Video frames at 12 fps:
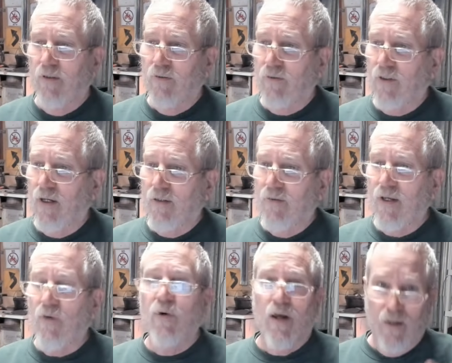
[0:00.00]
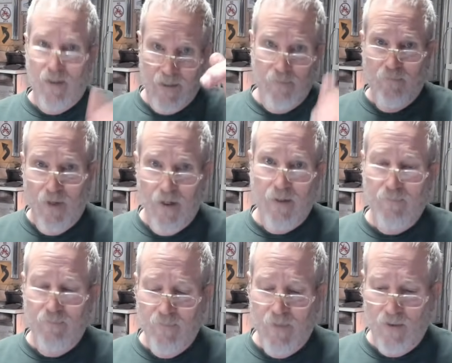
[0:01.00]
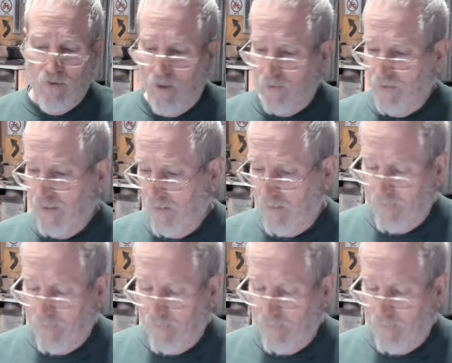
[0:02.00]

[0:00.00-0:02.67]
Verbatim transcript: Okay, and that way I can keep my, my cost down.